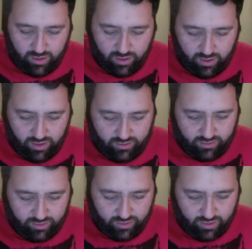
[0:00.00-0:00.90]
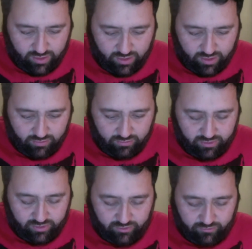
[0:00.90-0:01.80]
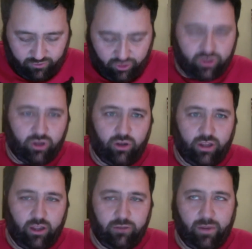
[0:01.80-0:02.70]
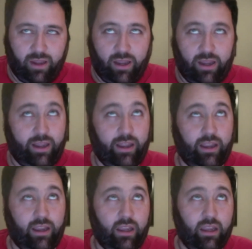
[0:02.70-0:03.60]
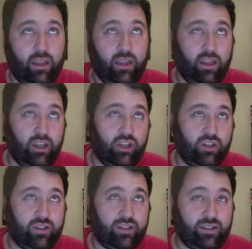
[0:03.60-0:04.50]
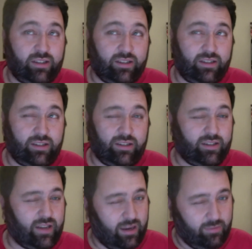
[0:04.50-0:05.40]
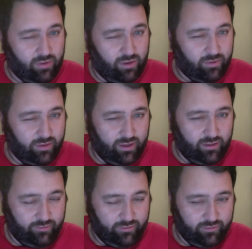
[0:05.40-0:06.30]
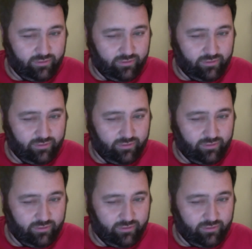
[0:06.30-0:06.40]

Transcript: This was first held by Sable, I believe,